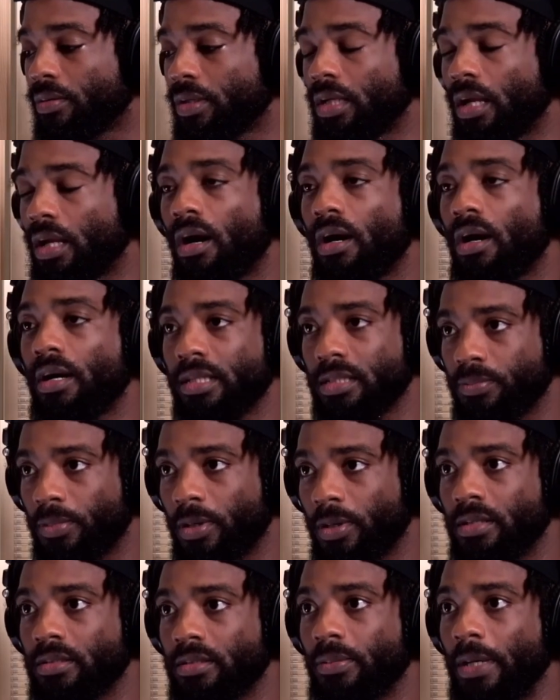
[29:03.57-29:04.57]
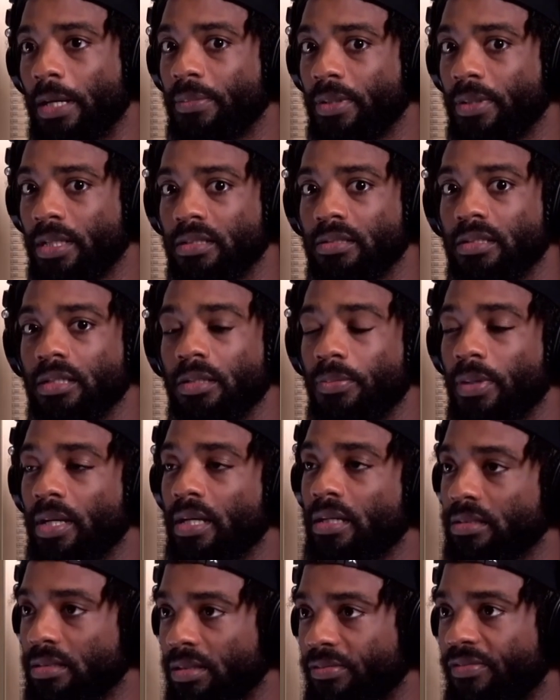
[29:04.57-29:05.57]
hardest parts about being a single parent
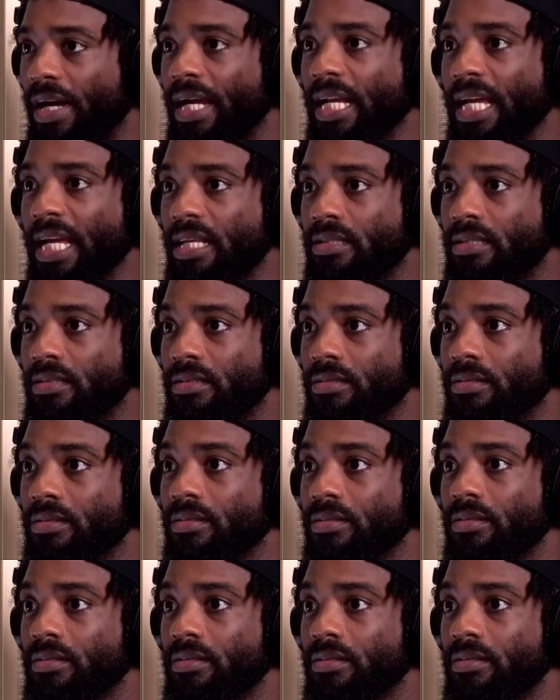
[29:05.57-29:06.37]
is the finances.